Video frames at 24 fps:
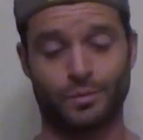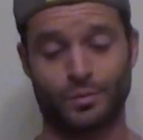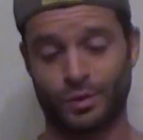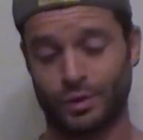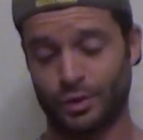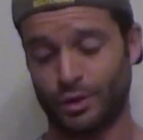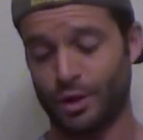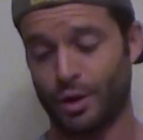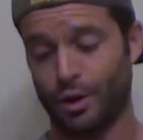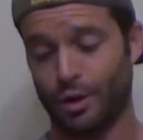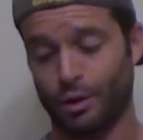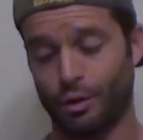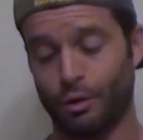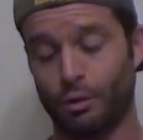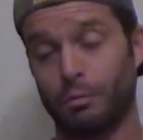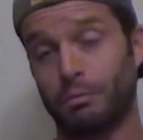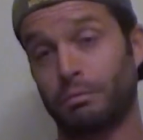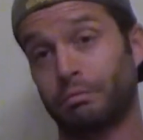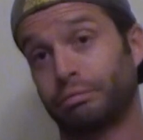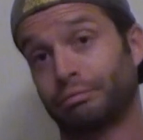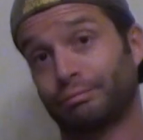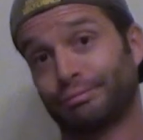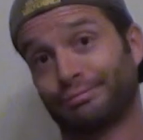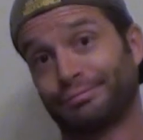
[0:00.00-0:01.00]

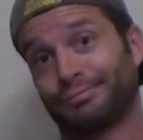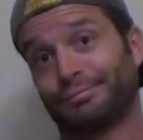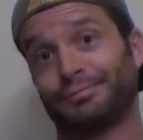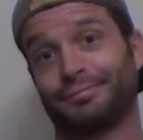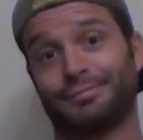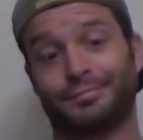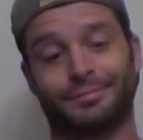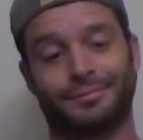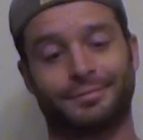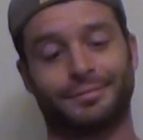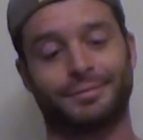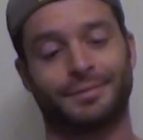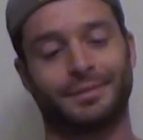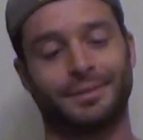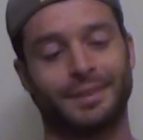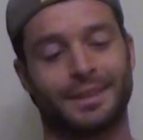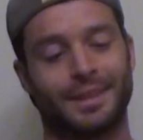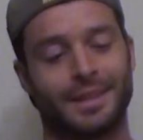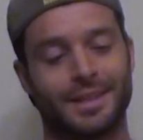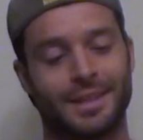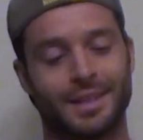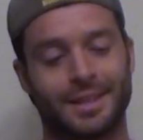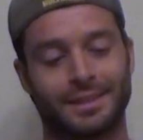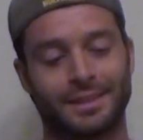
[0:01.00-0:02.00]
So,
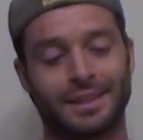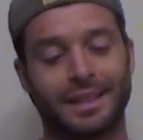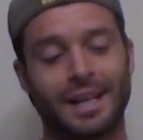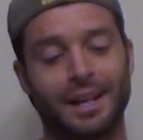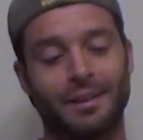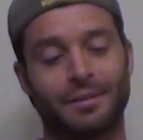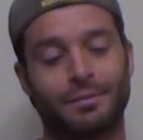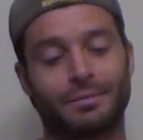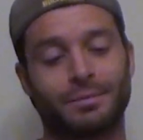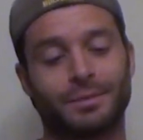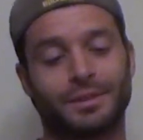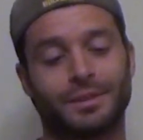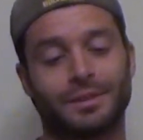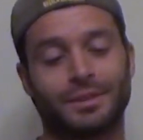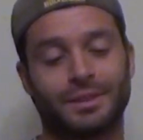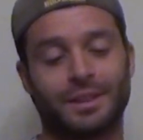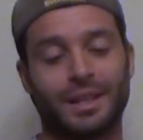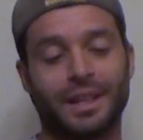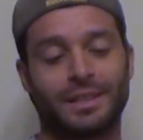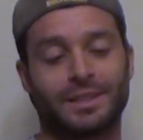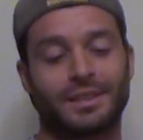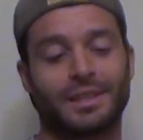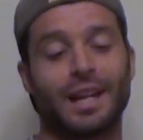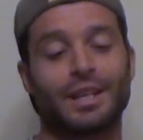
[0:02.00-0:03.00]
it's
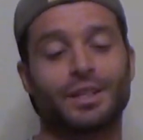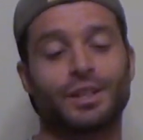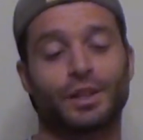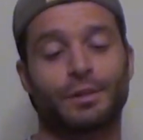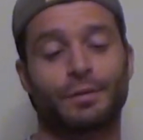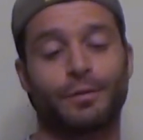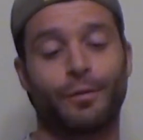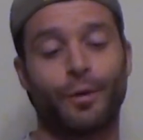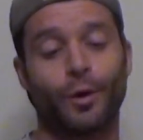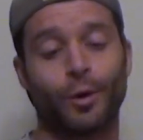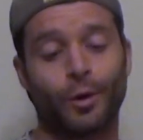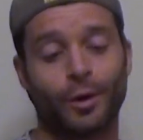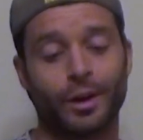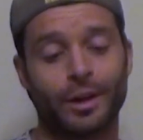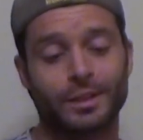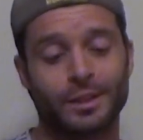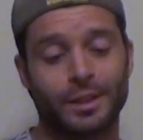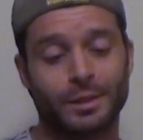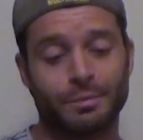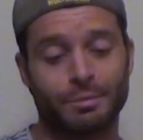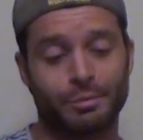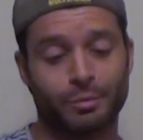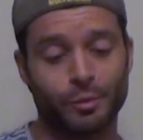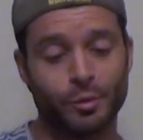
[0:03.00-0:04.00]
not just for
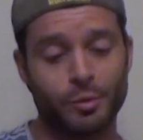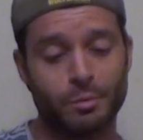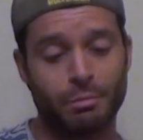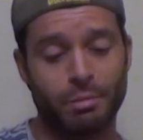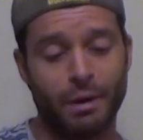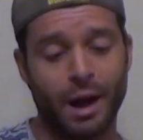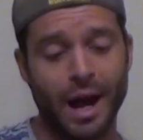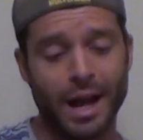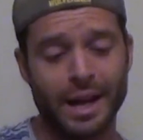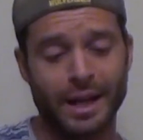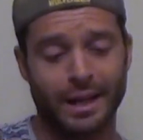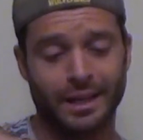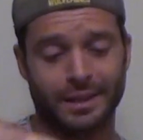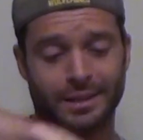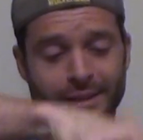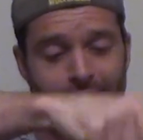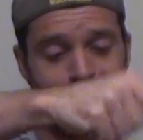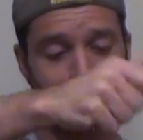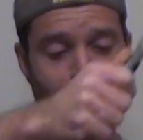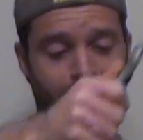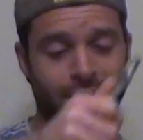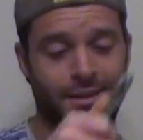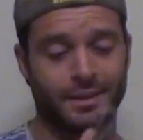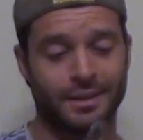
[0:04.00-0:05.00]
us, it's brewed by
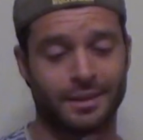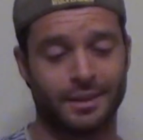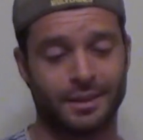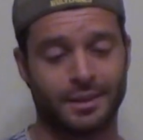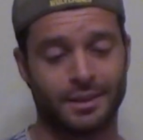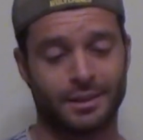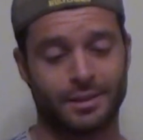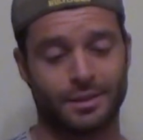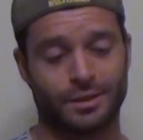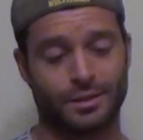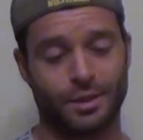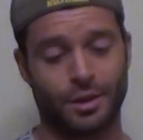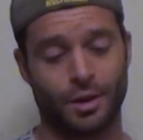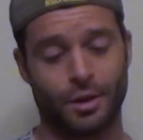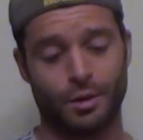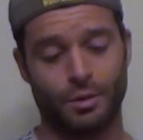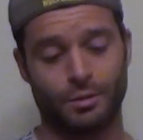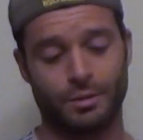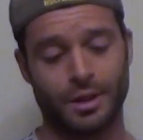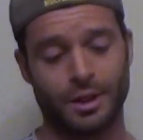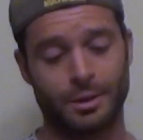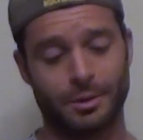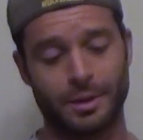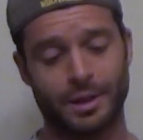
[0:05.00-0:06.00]
us.
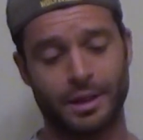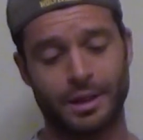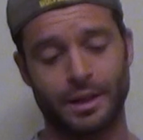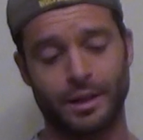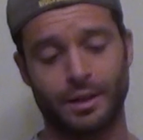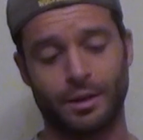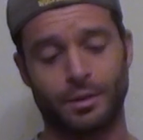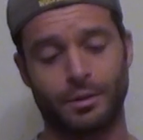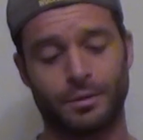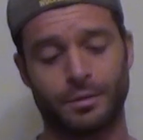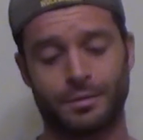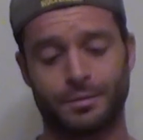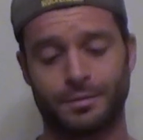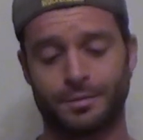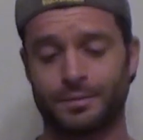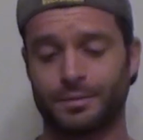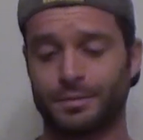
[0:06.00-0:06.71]
So, there we go.